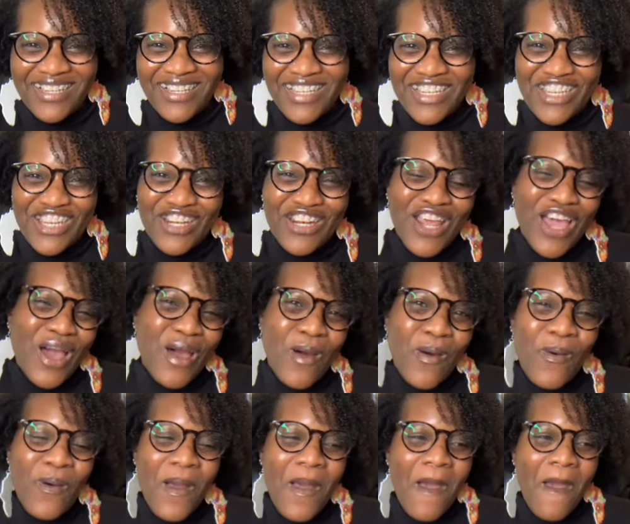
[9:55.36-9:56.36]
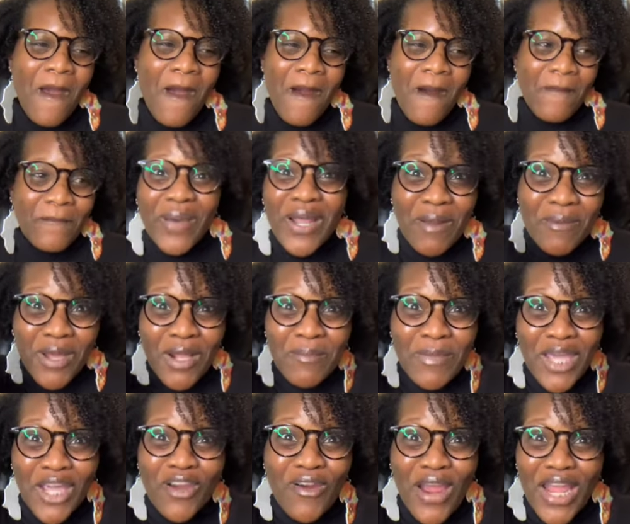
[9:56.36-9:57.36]
You know, but I'm gonna
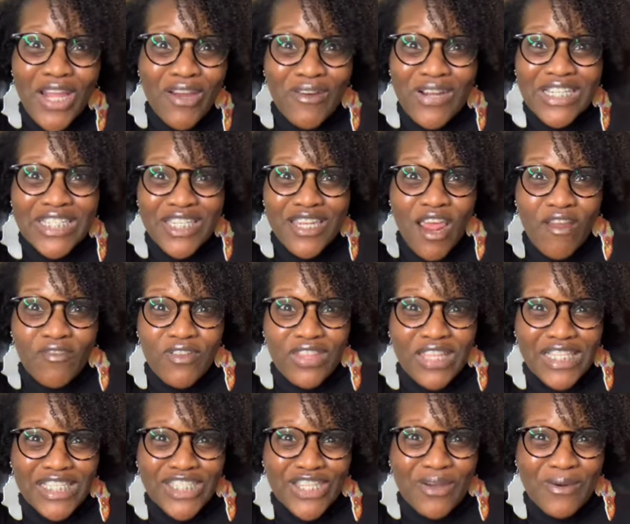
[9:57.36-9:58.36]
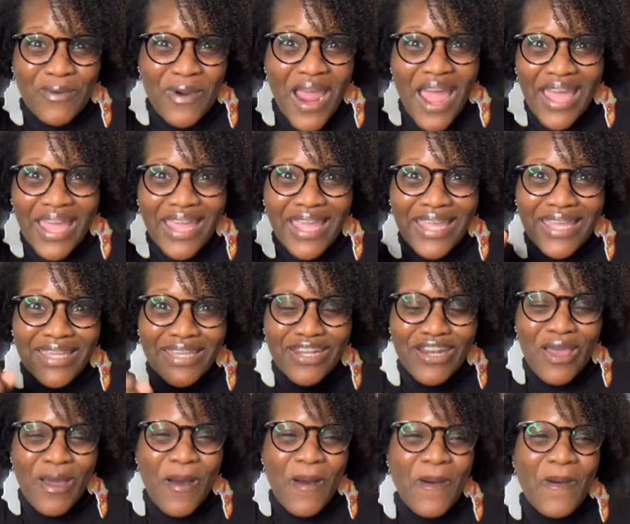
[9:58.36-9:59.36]
be a great Christian after this though, right? You
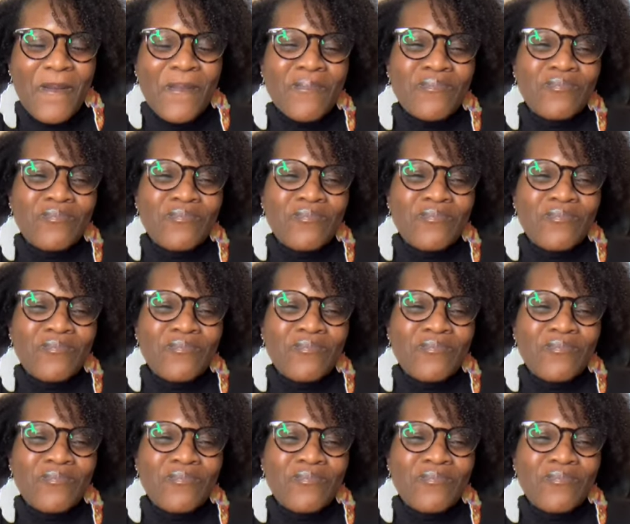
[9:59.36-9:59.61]
know,